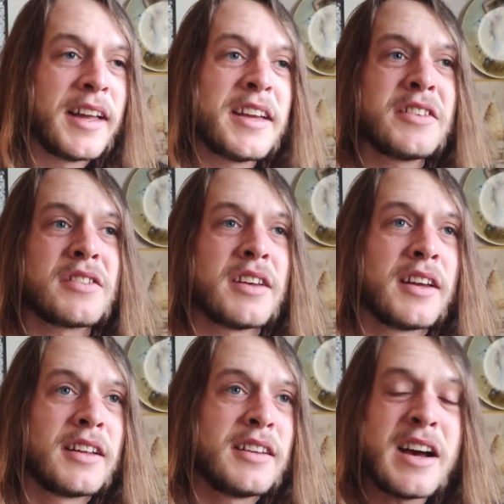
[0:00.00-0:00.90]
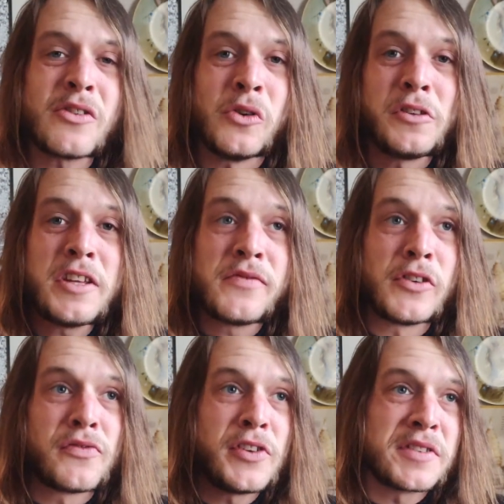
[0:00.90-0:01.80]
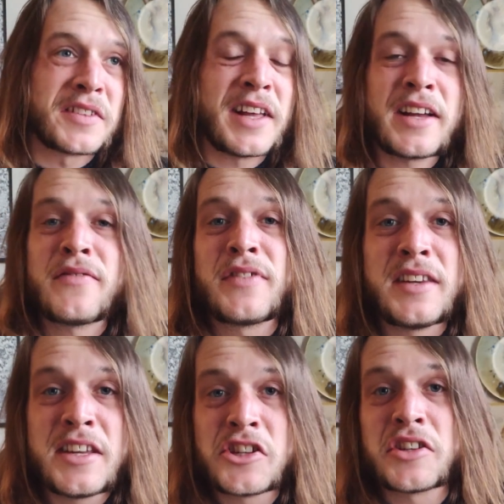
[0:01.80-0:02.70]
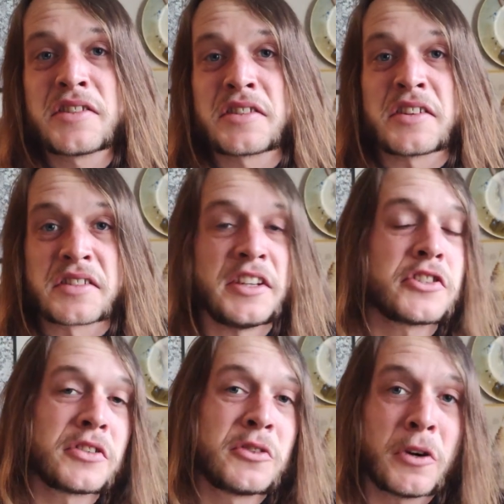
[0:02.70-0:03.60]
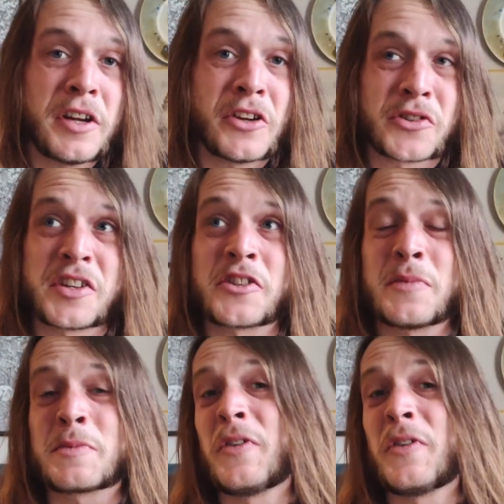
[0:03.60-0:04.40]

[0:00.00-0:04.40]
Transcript: and not only fulfills a lot of the niches essential to our ecosystems,